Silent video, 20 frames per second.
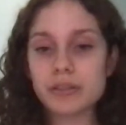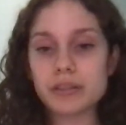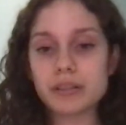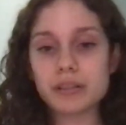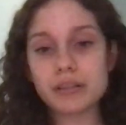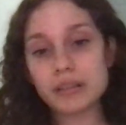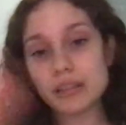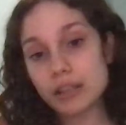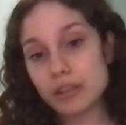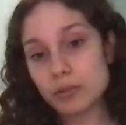
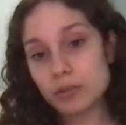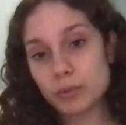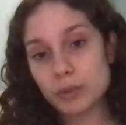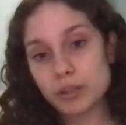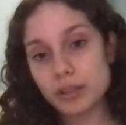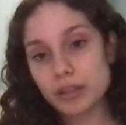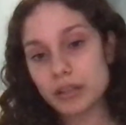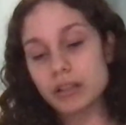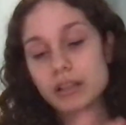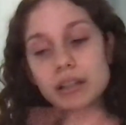then these
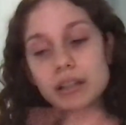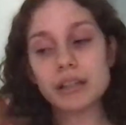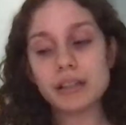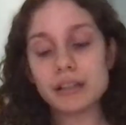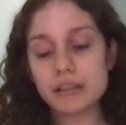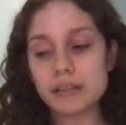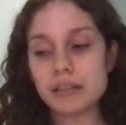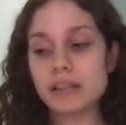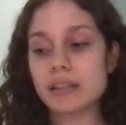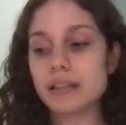work,
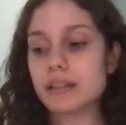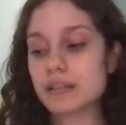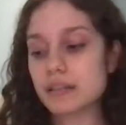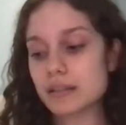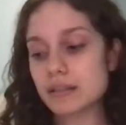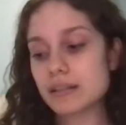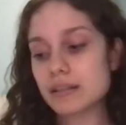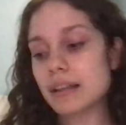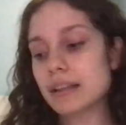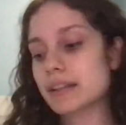and
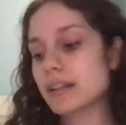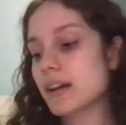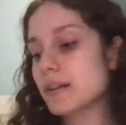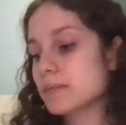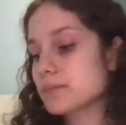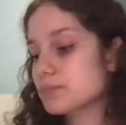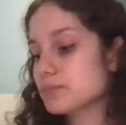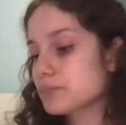it's like that.